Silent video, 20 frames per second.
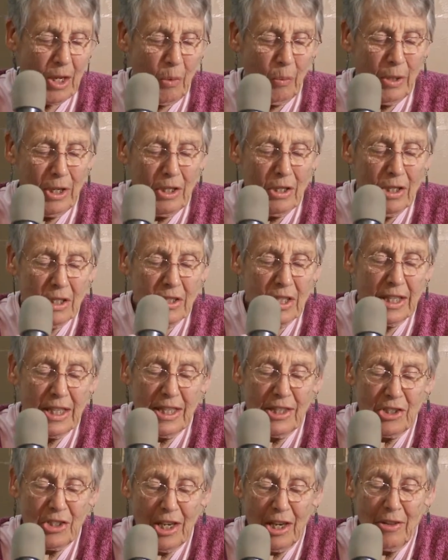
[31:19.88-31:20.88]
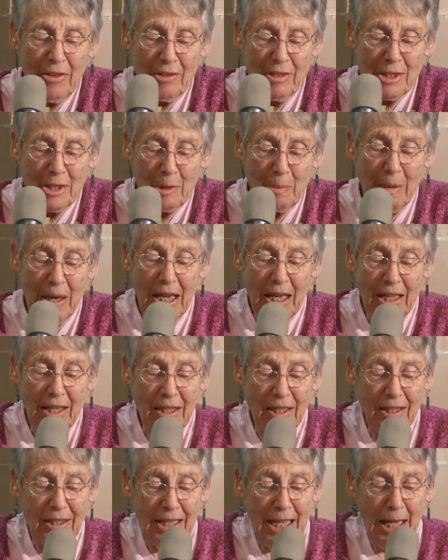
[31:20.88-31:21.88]
We looked at each other and
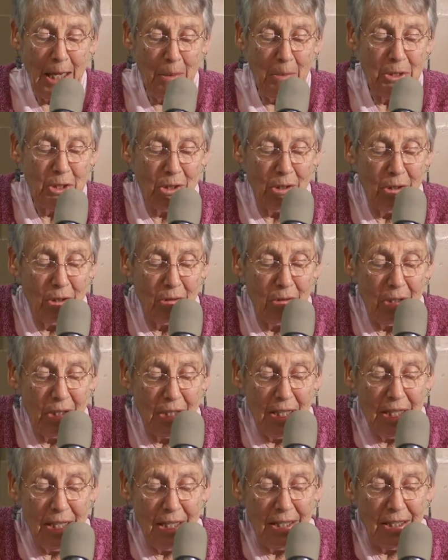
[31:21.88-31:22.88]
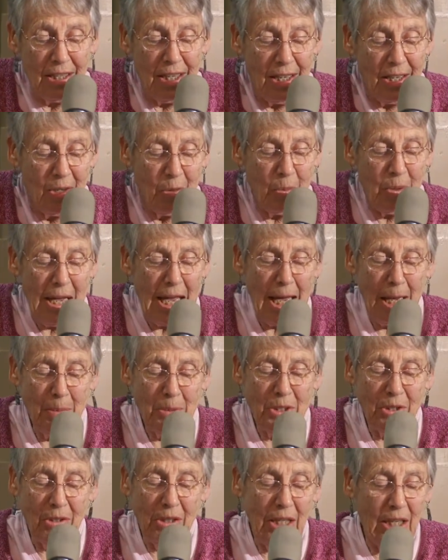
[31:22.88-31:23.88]
smiled. Absolutely, we
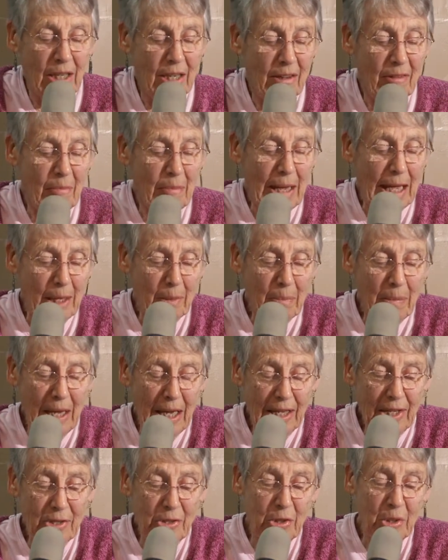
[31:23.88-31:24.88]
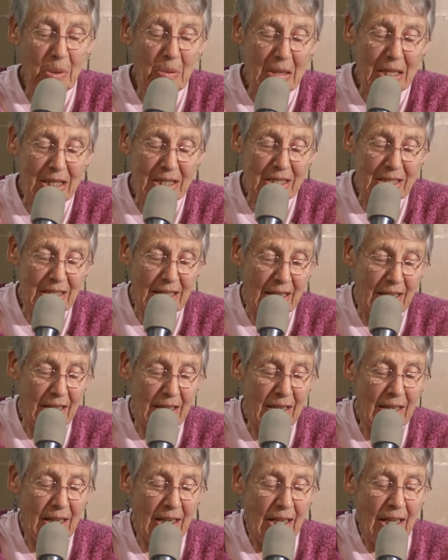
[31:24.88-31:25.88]
absolutely love backpacking, Joanne
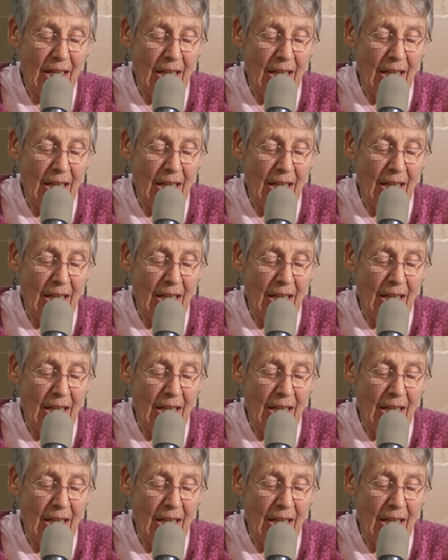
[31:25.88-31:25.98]
said.